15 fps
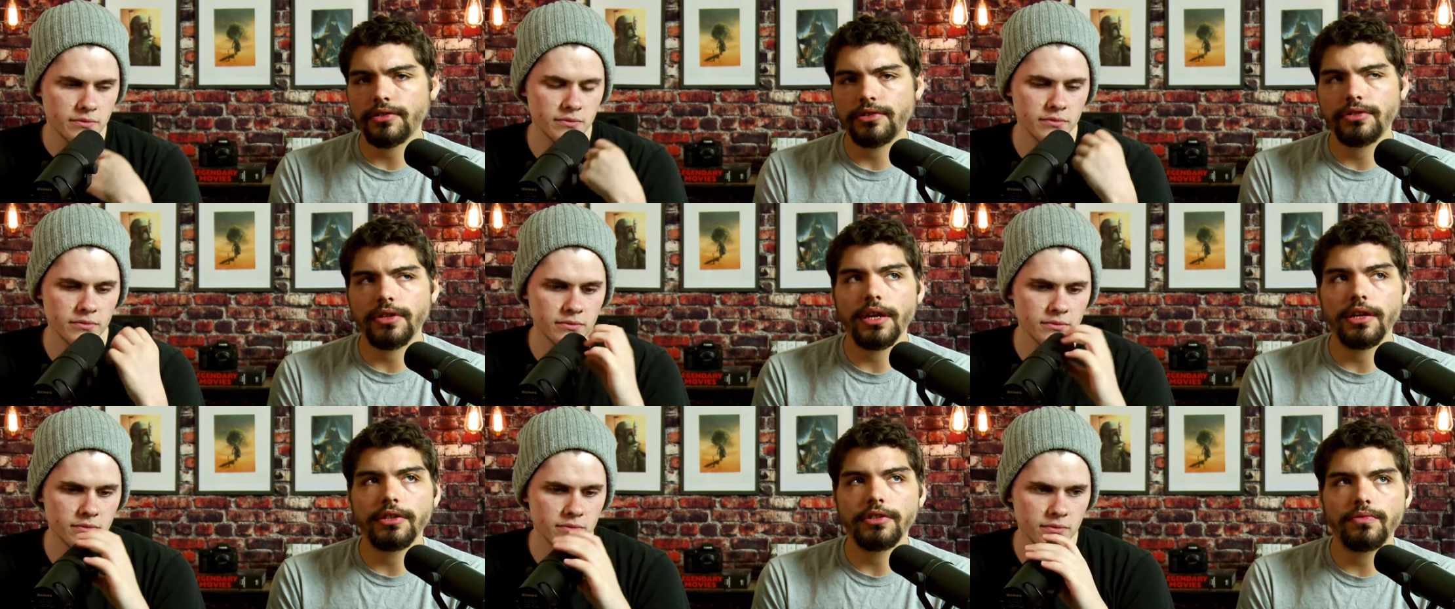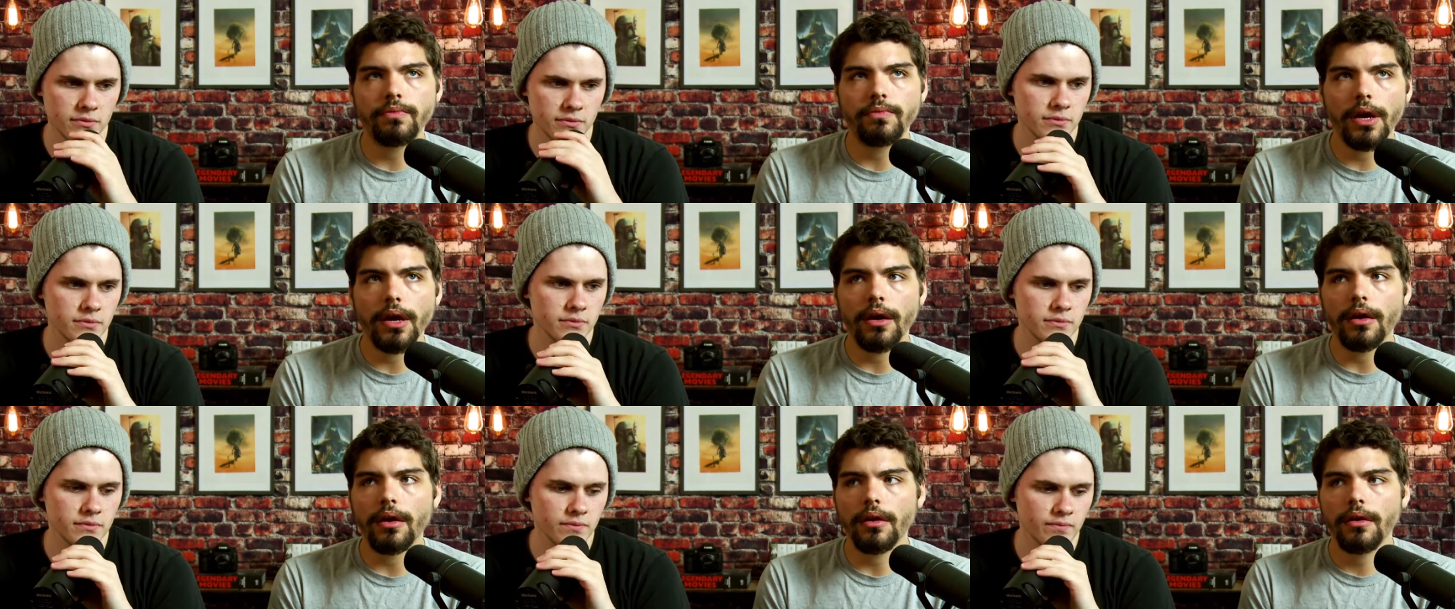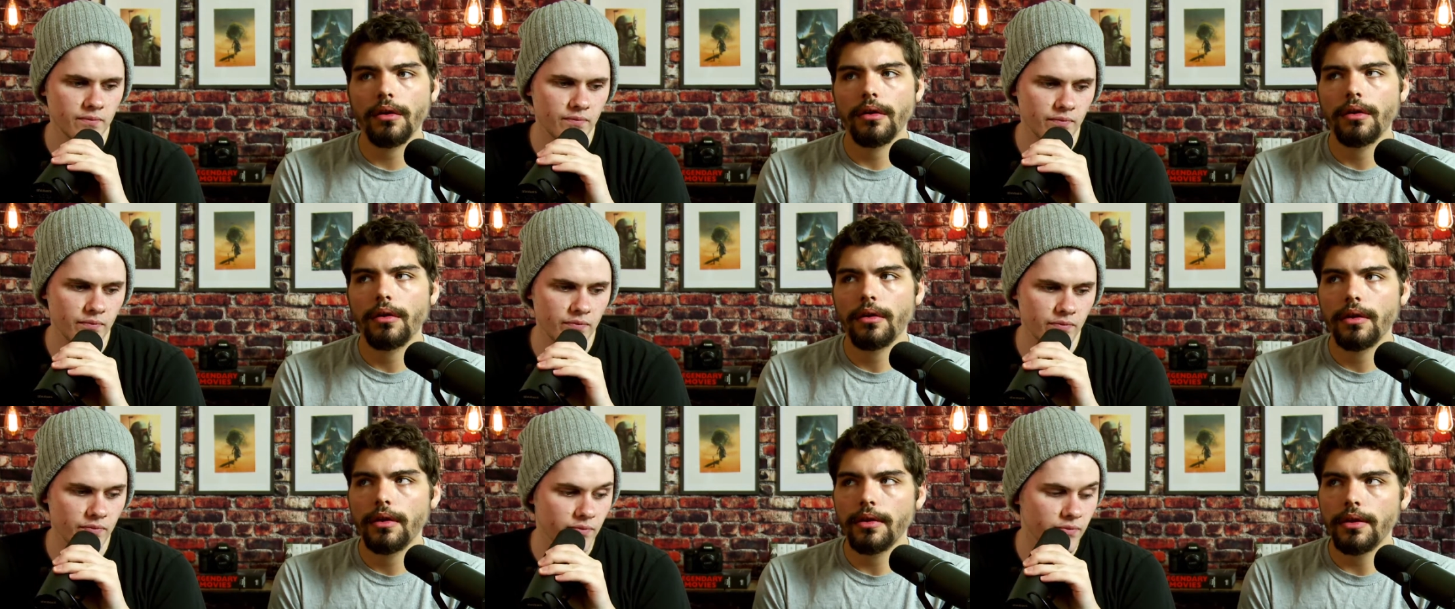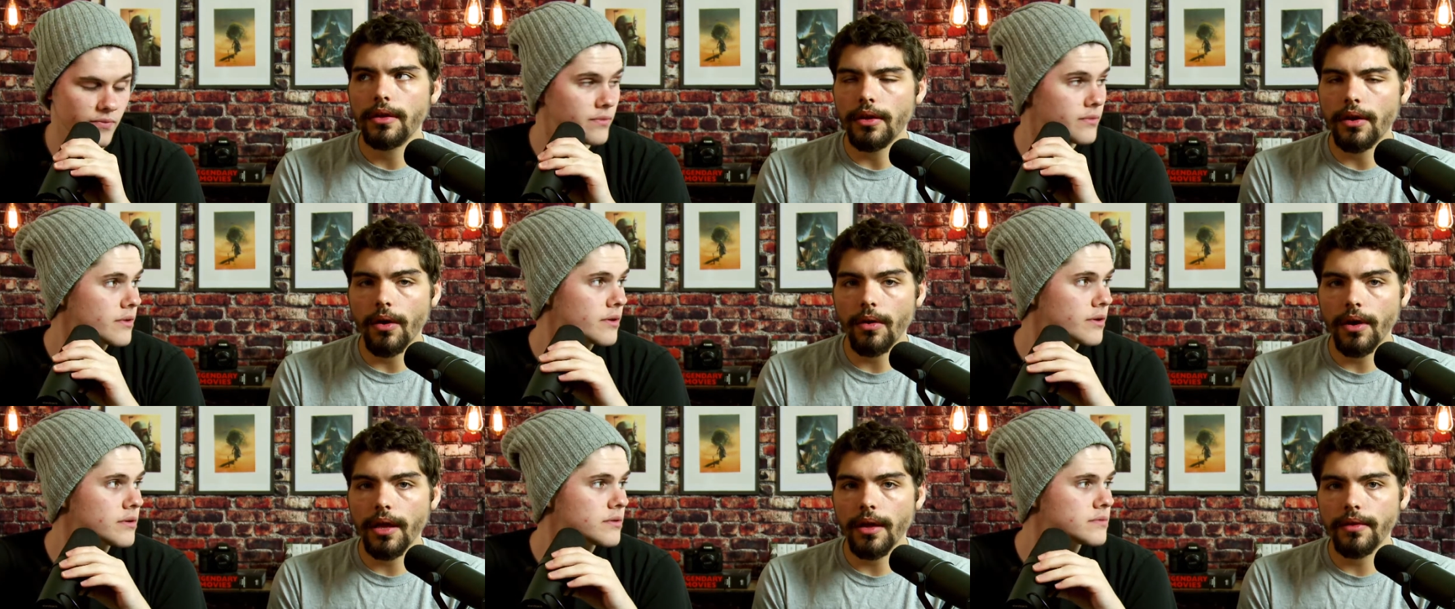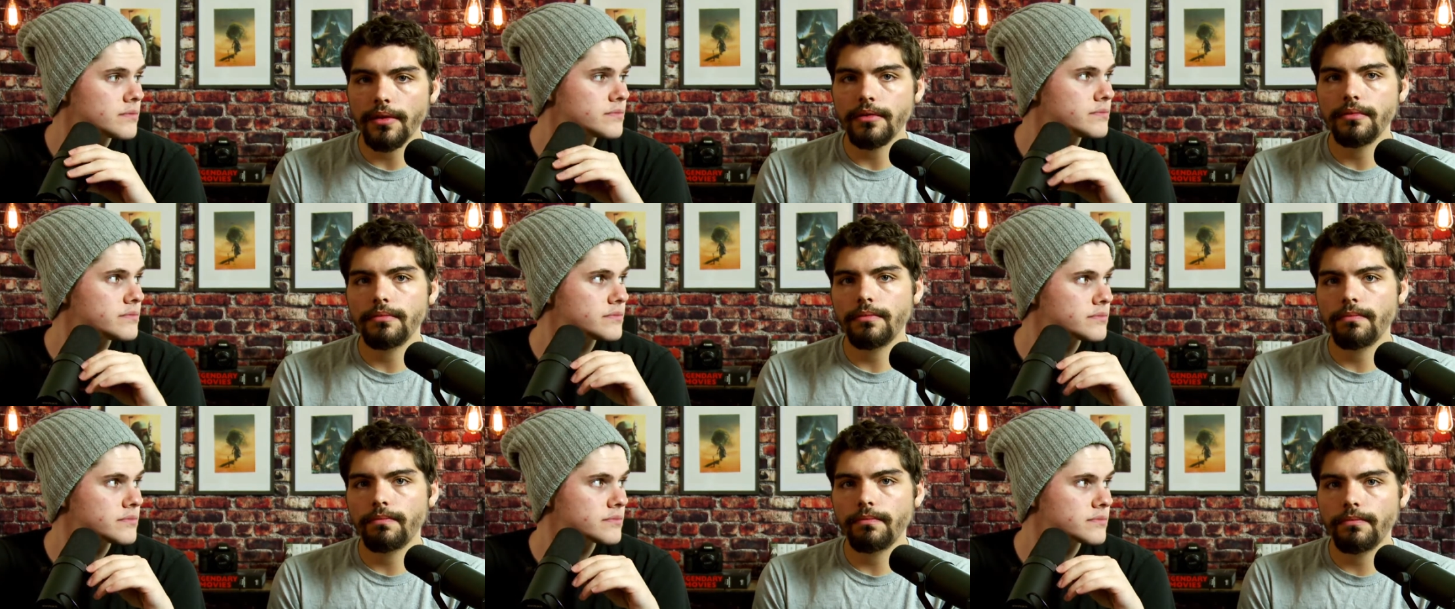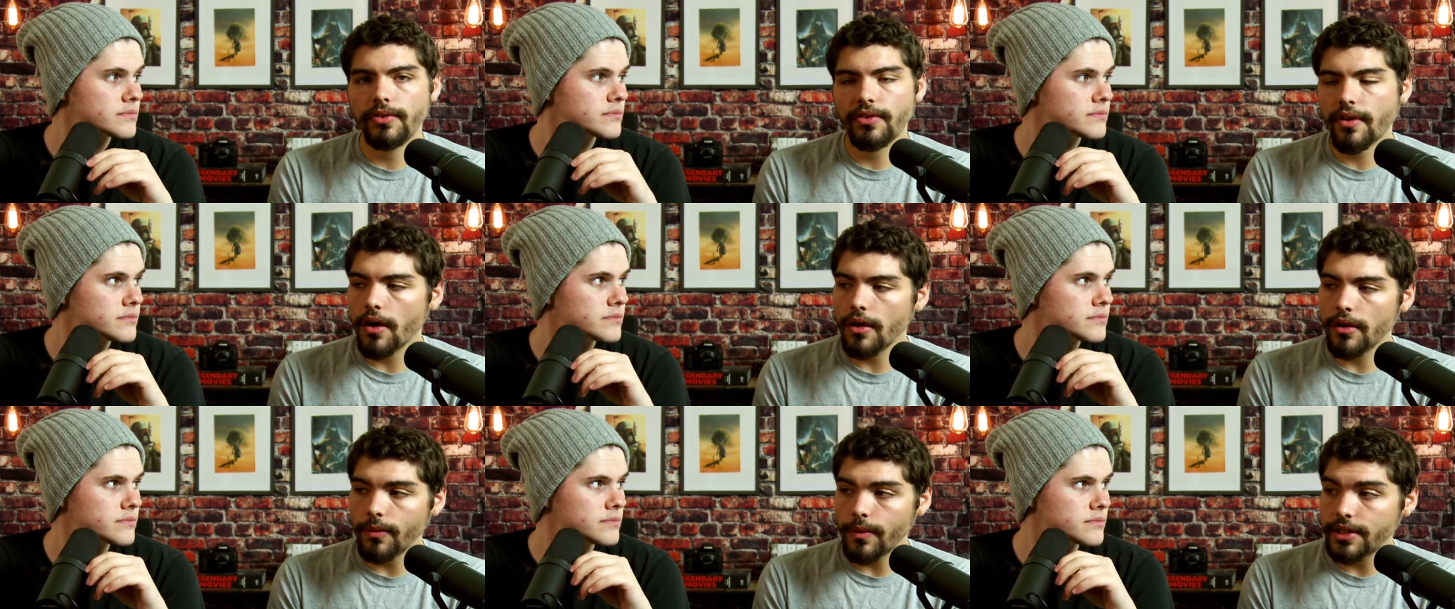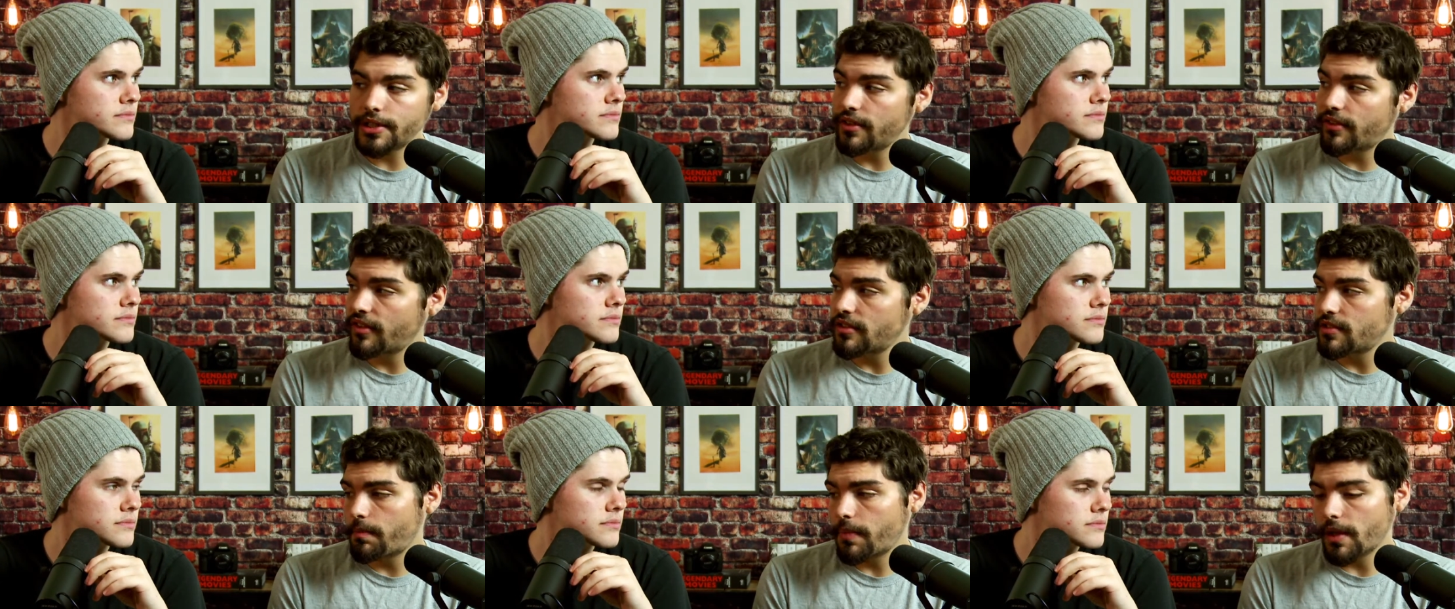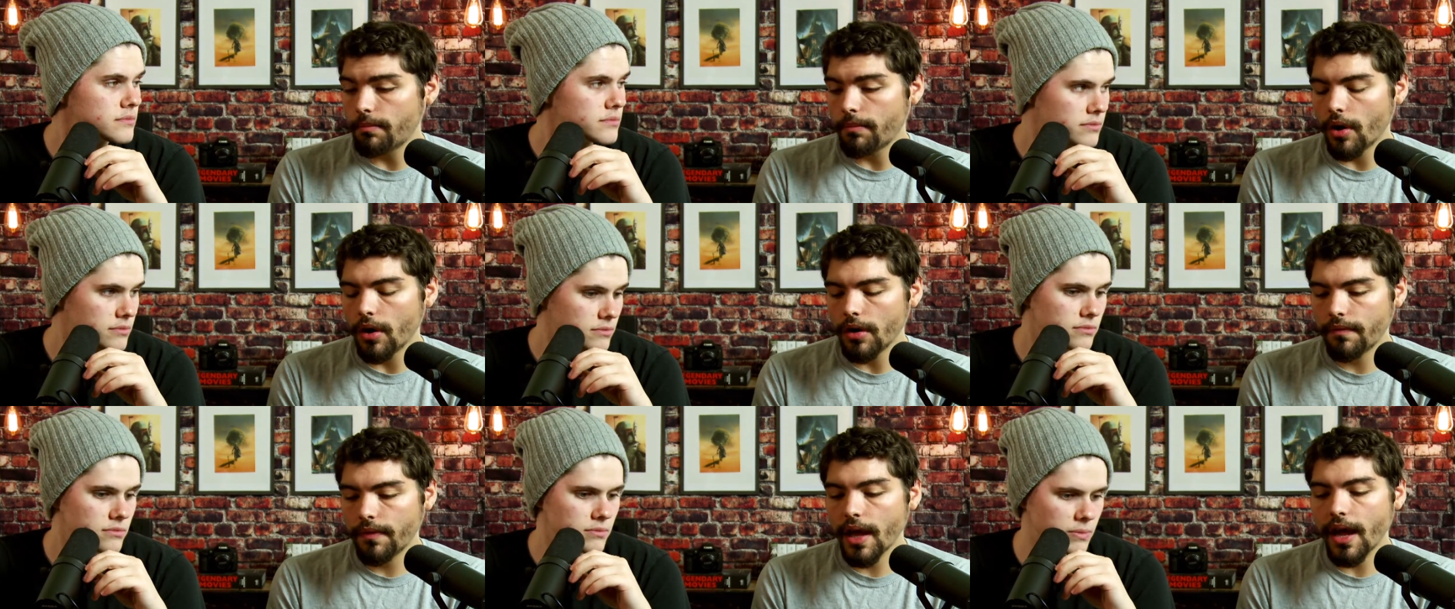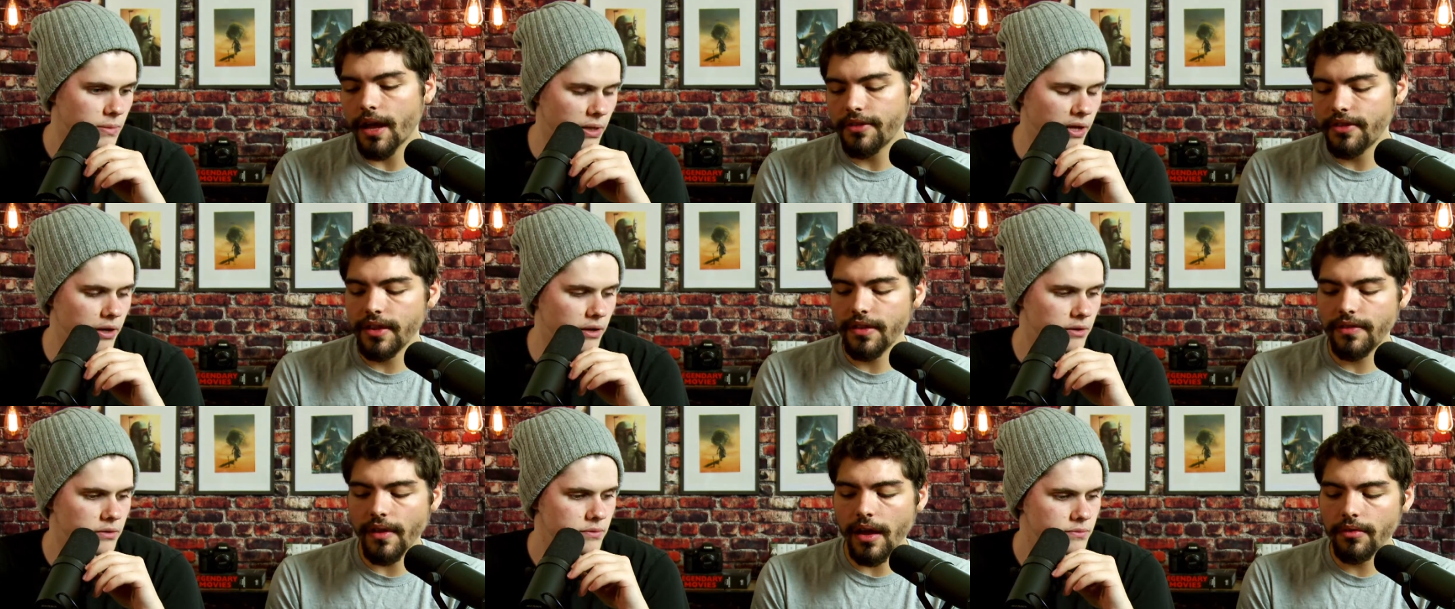Speaker 1: Strange where, you know, it Scarlet Witch is such a big part of it. I yeah. think I